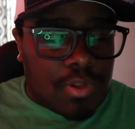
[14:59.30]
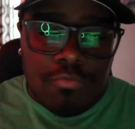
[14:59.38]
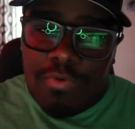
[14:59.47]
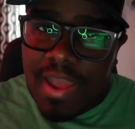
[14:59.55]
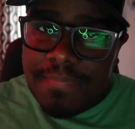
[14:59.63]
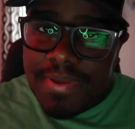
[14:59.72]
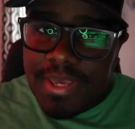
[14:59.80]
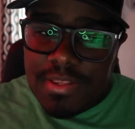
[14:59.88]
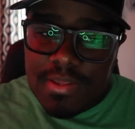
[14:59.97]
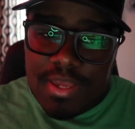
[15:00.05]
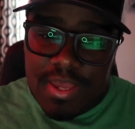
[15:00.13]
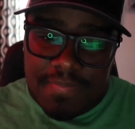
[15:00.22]
rapping
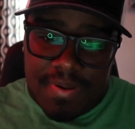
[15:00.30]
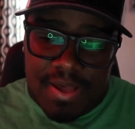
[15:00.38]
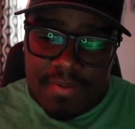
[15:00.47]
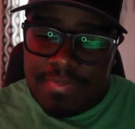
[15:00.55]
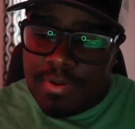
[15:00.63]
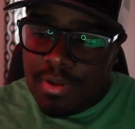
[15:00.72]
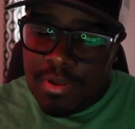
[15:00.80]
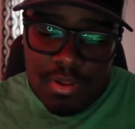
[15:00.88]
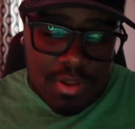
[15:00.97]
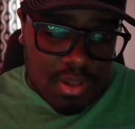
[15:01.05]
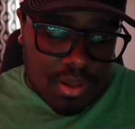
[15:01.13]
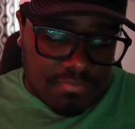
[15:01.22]
it, hip hop,
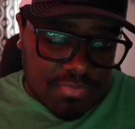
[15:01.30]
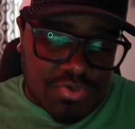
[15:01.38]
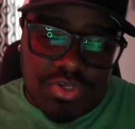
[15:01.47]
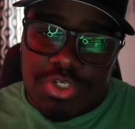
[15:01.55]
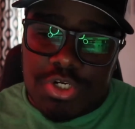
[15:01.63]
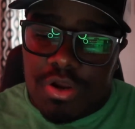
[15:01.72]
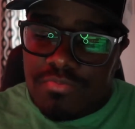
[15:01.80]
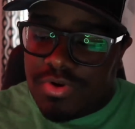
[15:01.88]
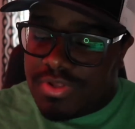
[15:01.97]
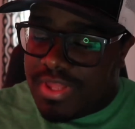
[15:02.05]
a music genre